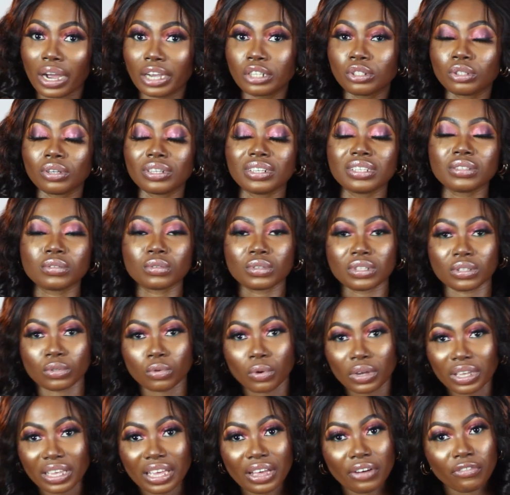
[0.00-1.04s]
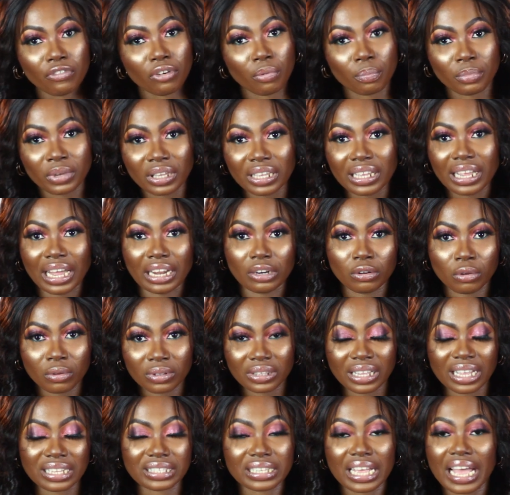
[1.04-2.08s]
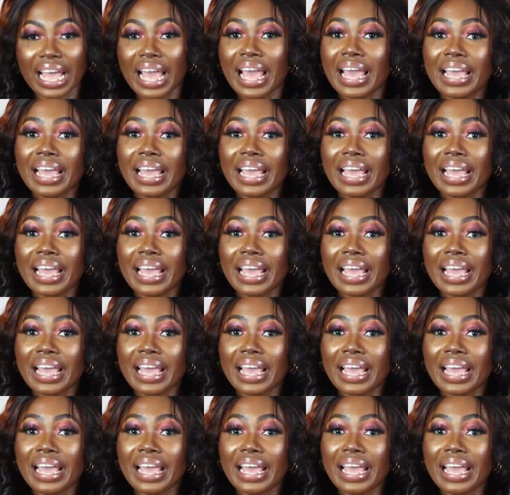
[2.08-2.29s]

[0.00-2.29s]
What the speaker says: Are you sure this is okay for me and all that?